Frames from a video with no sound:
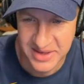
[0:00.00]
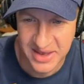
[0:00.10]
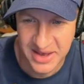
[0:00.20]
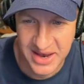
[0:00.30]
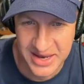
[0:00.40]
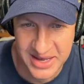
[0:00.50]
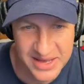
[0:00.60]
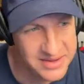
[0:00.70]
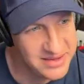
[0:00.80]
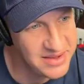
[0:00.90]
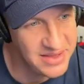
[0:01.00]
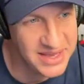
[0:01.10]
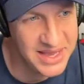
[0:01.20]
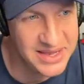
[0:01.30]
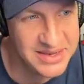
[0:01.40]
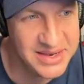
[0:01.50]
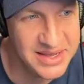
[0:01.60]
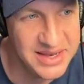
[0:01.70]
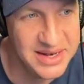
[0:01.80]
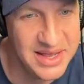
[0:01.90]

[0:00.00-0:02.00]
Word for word: All right, guys, that's all I got tonight.